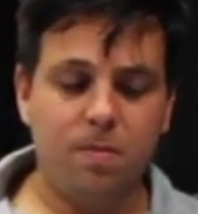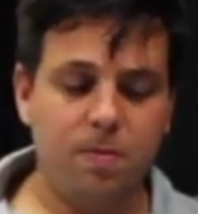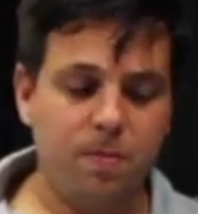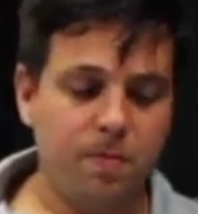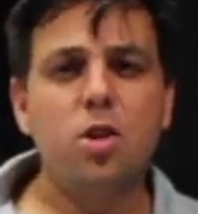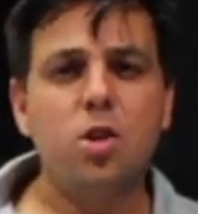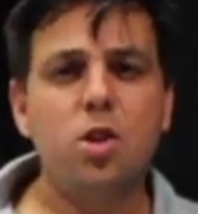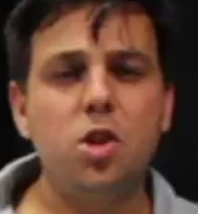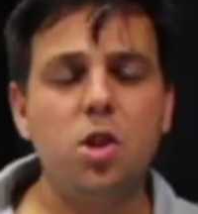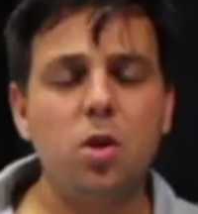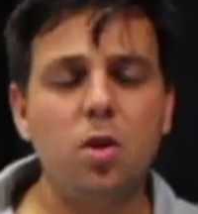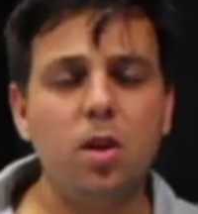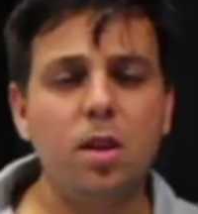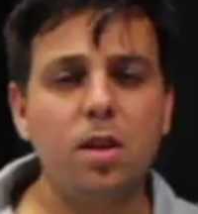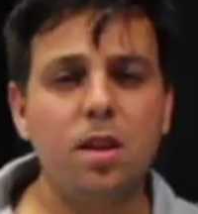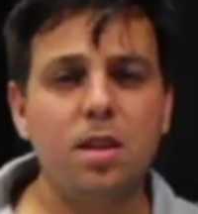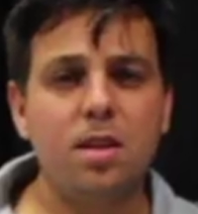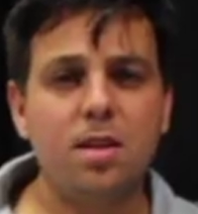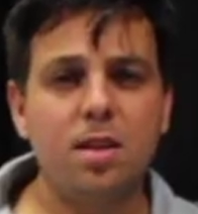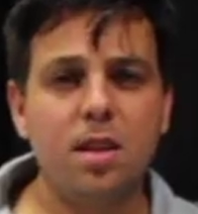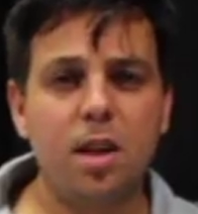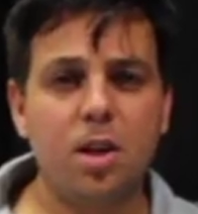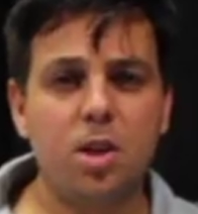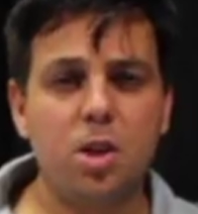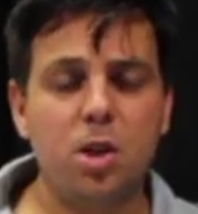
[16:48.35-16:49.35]
During this
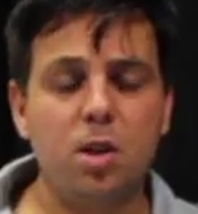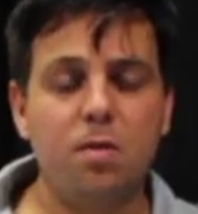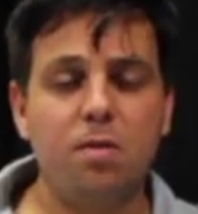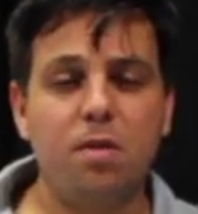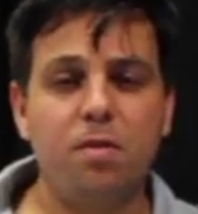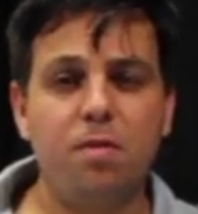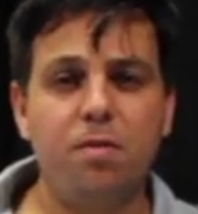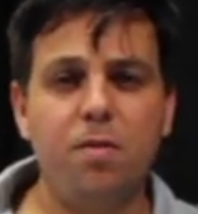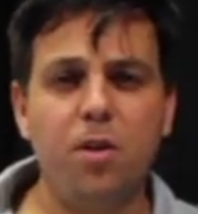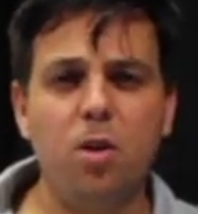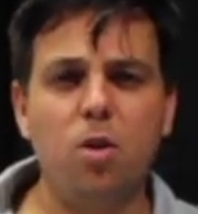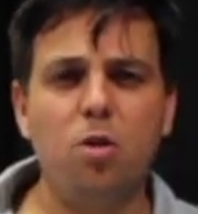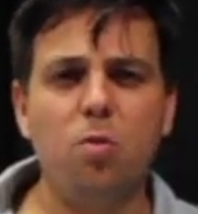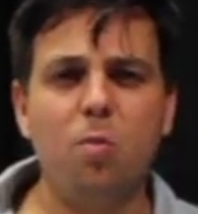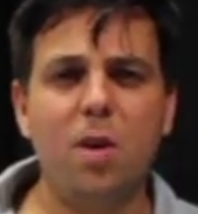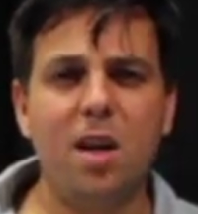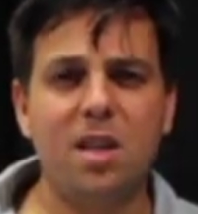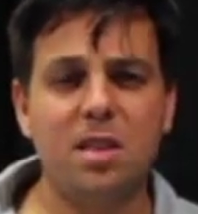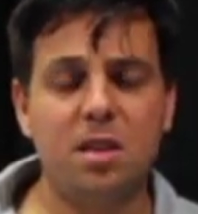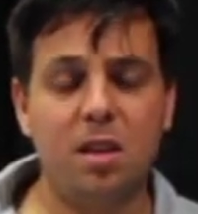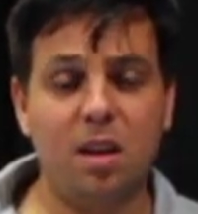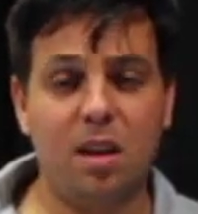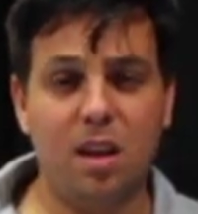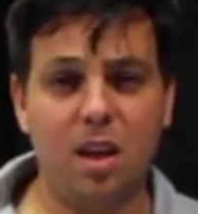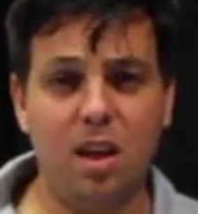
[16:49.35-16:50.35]
section of the film,
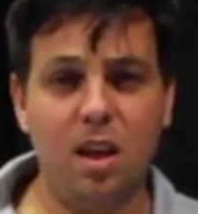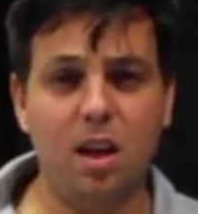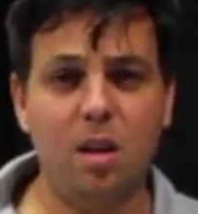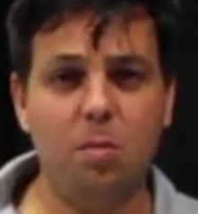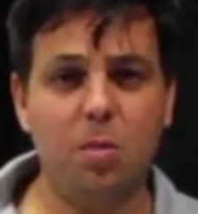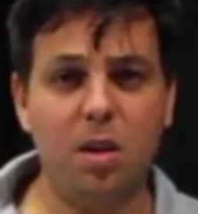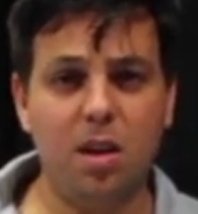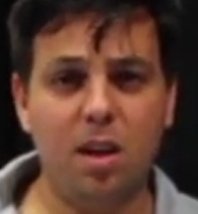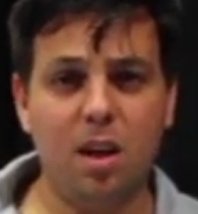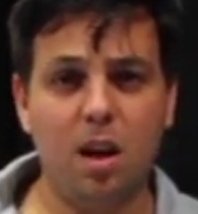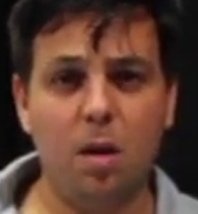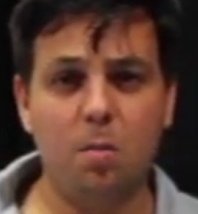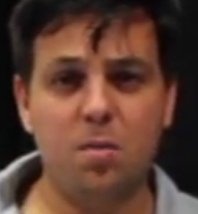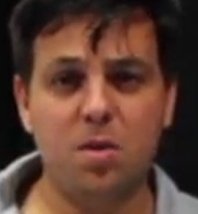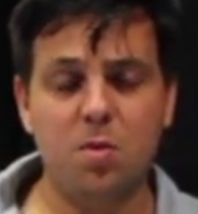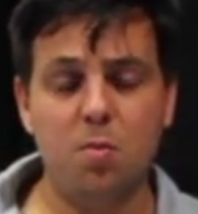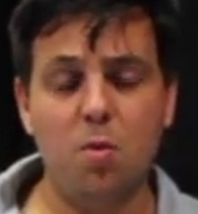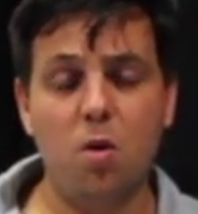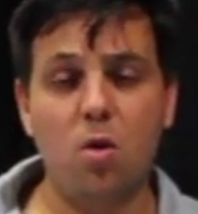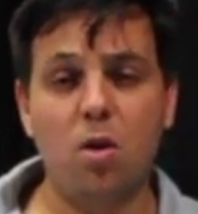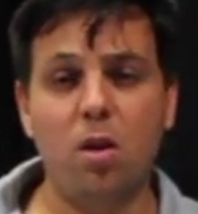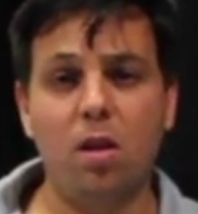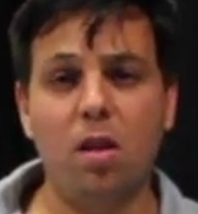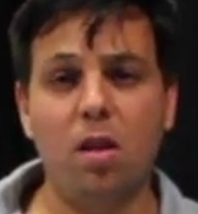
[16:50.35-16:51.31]
as the King becomes more